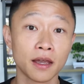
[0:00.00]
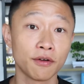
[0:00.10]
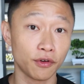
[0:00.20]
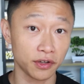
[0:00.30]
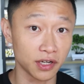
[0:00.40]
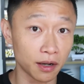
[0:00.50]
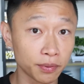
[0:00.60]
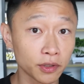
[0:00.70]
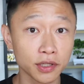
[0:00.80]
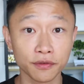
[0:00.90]
For
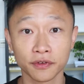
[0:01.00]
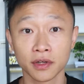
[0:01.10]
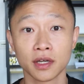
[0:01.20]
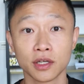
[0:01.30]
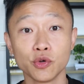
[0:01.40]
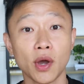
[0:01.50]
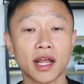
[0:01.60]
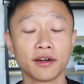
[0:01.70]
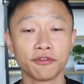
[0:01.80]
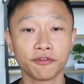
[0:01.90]
example, if you
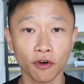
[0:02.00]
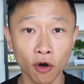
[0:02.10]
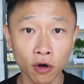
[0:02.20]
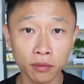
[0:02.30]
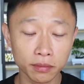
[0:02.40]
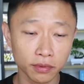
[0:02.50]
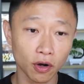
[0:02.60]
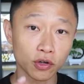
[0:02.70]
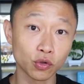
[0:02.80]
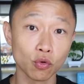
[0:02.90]
had a form on